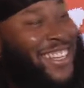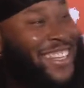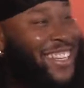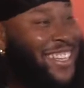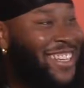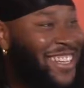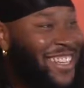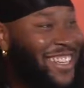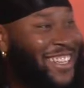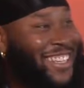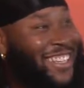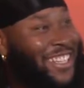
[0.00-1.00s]
in the garage.
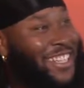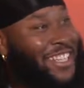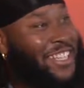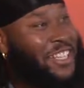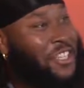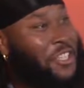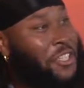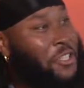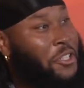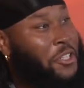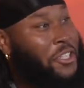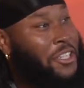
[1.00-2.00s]
what are they
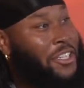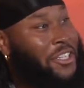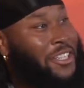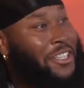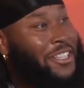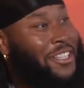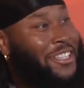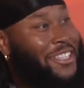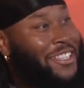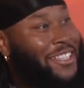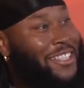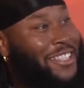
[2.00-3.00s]
like as a
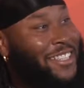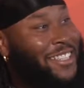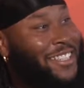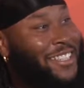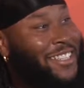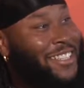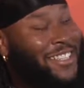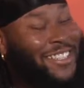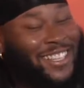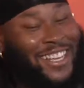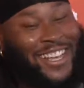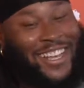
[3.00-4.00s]
pair?
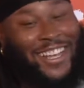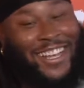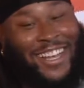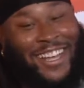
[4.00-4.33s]
Yeah.